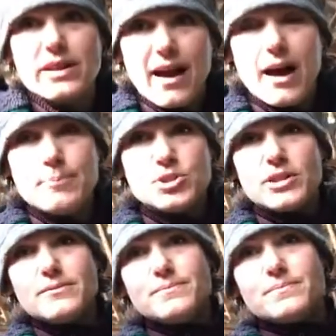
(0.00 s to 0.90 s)
option,
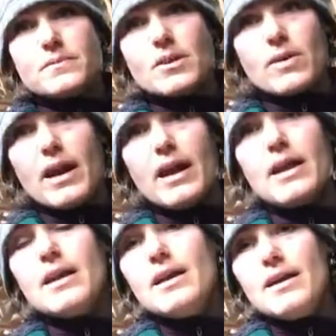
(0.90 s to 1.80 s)
okay?
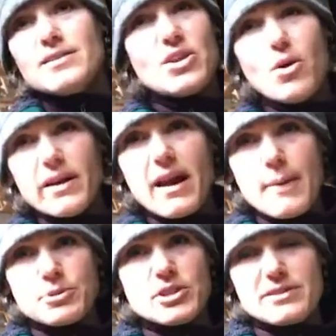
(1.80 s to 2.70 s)
It's the only
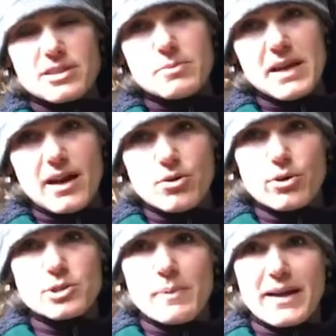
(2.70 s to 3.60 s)
option is to be on
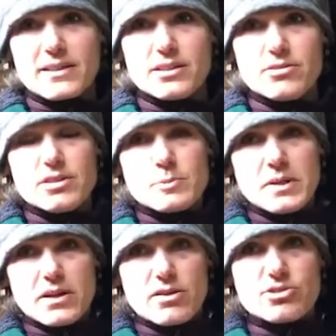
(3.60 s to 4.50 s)
horseback to do this
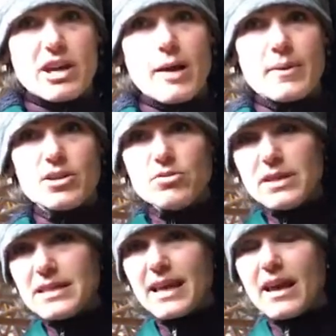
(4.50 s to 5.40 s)
particular job, and you need
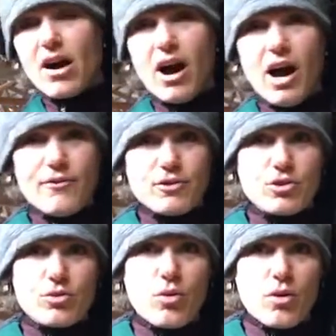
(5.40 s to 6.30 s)
to get off of
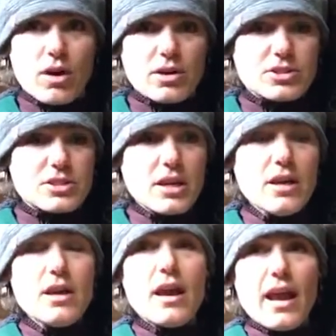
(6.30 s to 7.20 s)
your horse
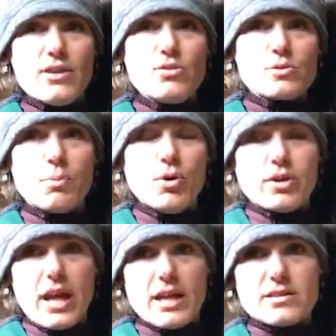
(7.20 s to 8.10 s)
and use
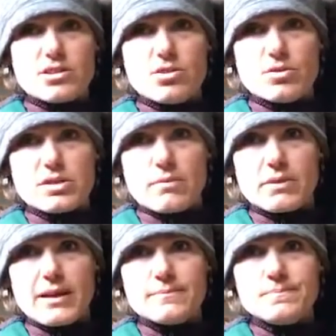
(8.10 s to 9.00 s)
both hands to do
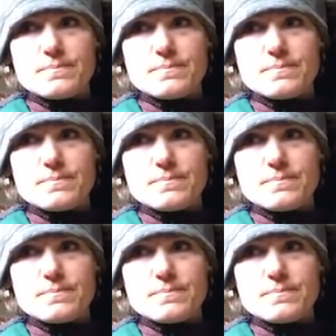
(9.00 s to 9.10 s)
something.